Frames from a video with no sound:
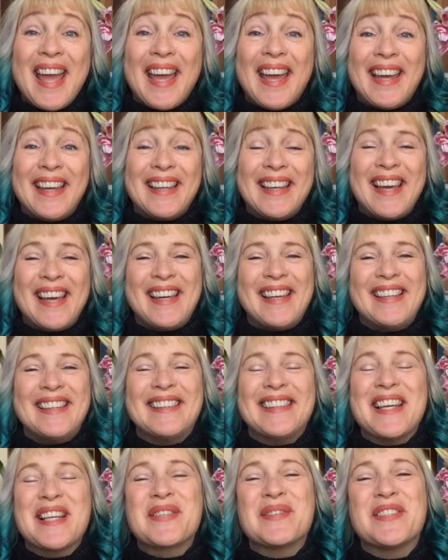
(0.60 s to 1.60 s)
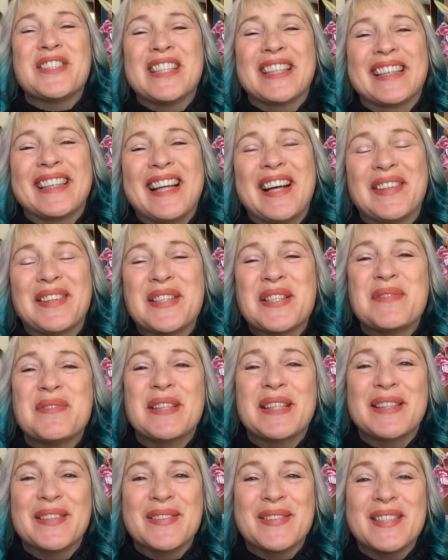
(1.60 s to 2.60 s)
Hey, thanks for checking out this
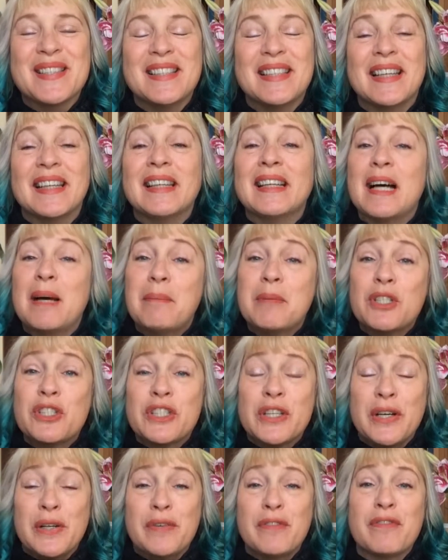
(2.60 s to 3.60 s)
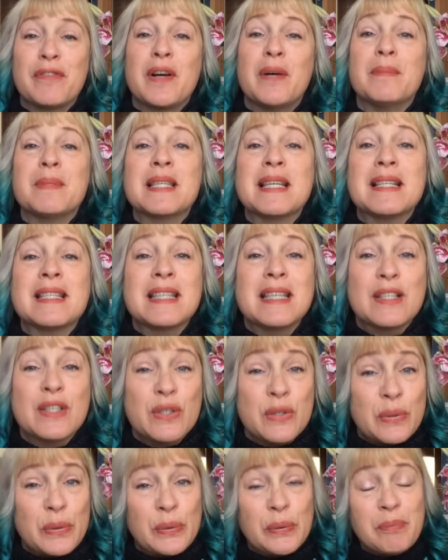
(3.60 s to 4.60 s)
video today. I'm Michelle from Sensate
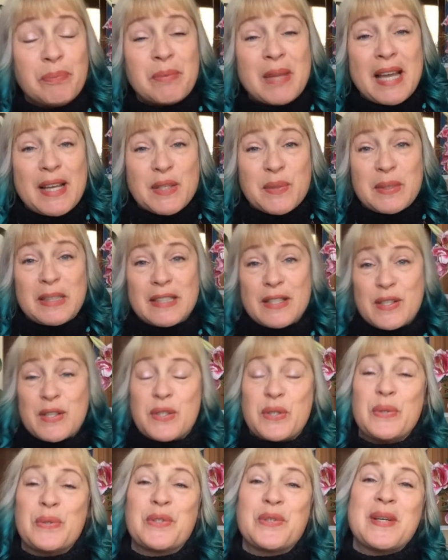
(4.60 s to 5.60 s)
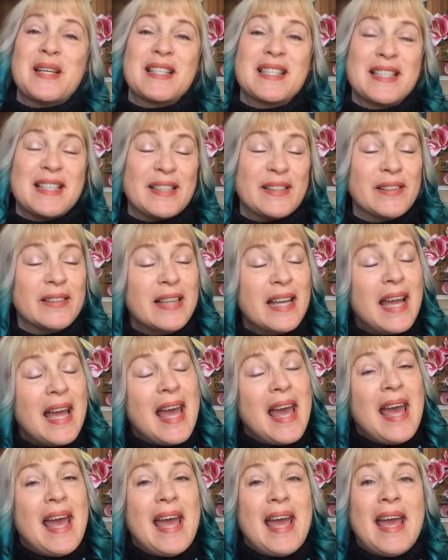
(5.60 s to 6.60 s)
Soul, as well as a soul translator.
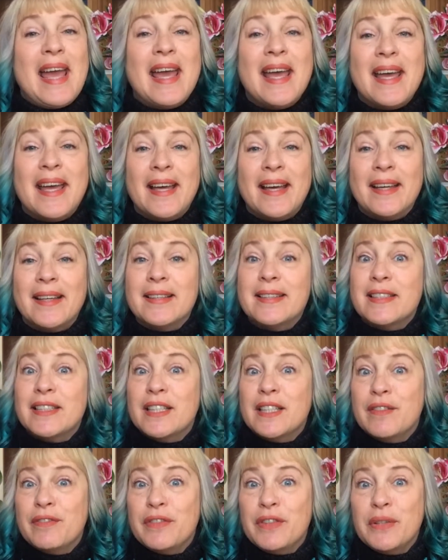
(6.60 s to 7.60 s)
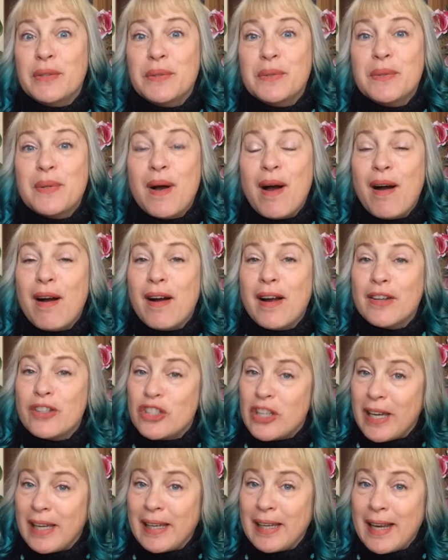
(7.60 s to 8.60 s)
And if you are
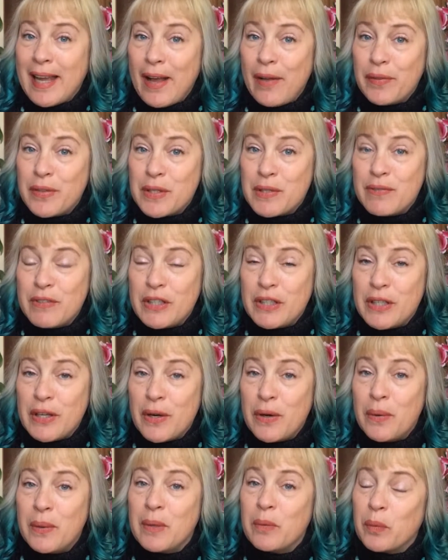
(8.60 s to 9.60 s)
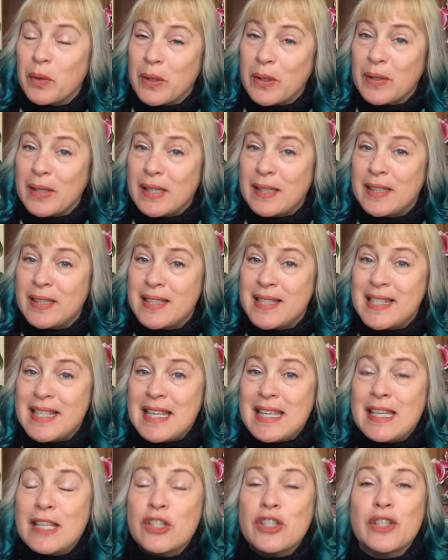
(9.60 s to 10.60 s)
checking out this video and we're
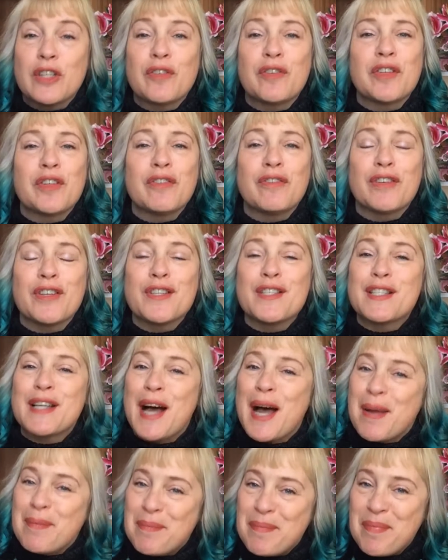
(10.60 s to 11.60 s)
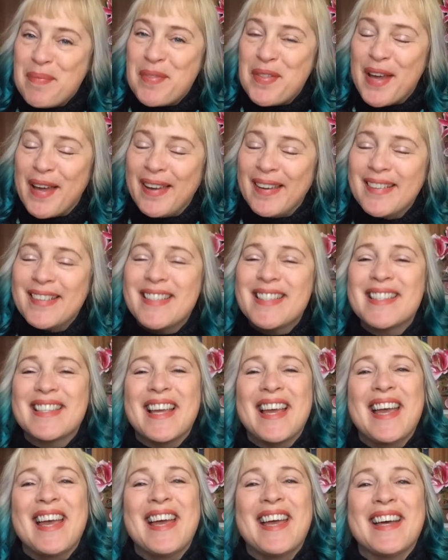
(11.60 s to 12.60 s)
seeing each other for the first time, thanks.
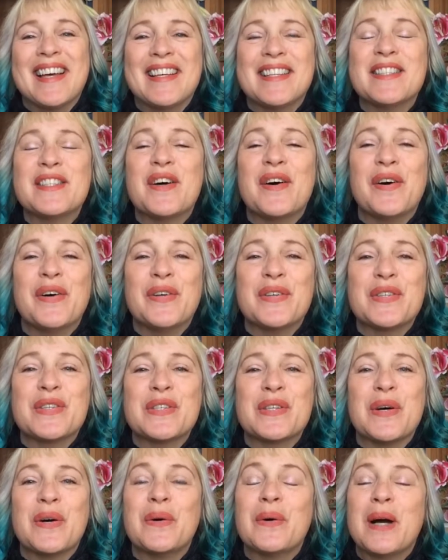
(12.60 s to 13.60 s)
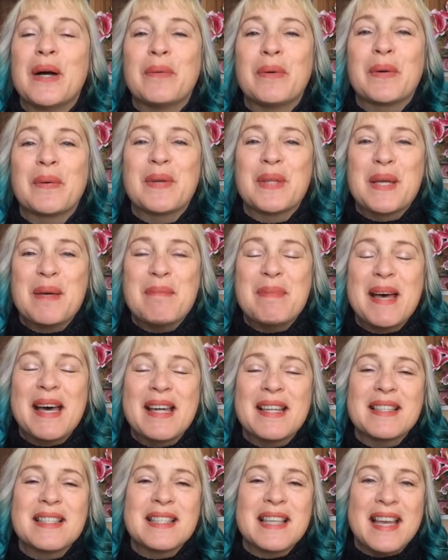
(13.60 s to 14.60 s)
And also, I work with
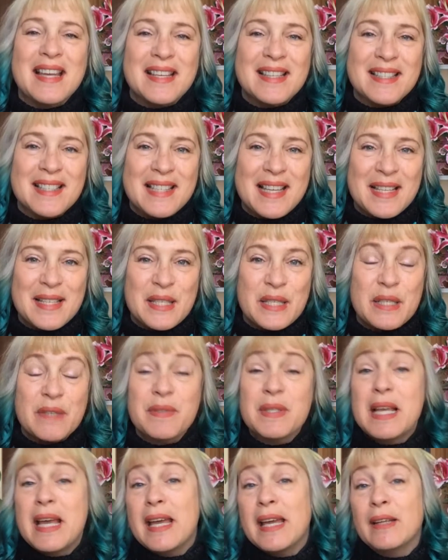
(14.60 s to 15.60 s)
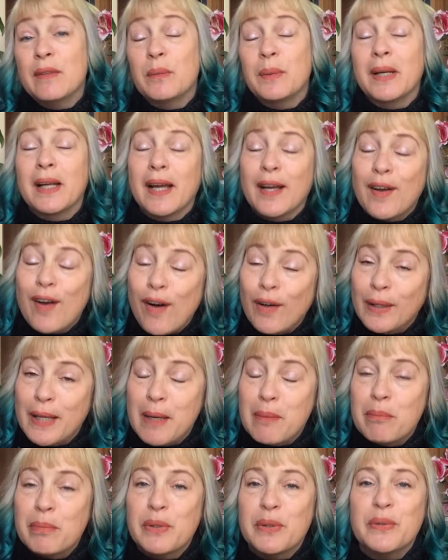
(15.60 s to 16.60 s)
empaths and sensitives and what I call
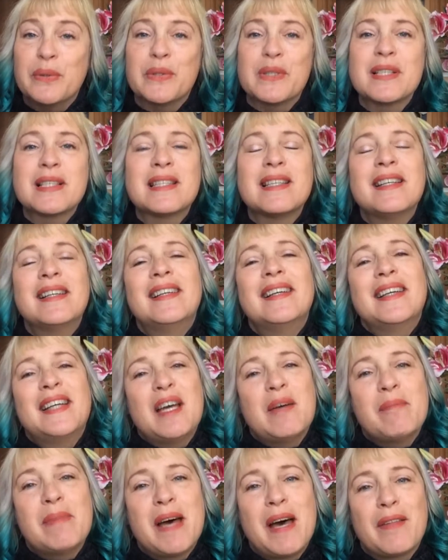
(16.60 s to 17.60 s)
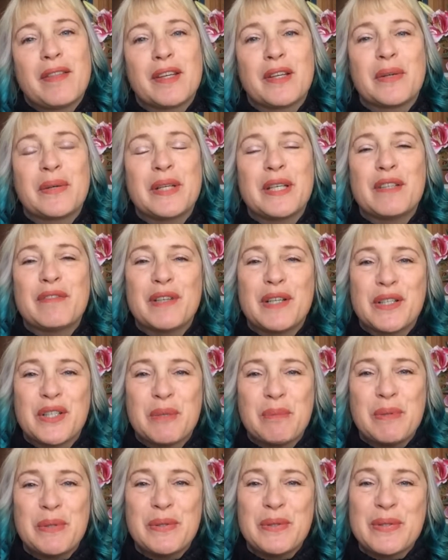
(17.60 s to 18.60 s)
empreneurs, empathic creative
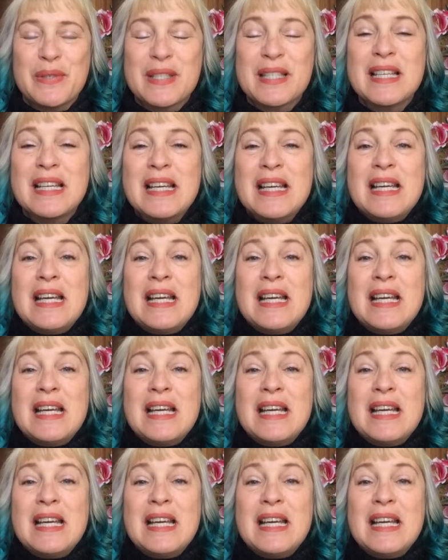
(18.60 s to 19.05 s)
entrepreneurs.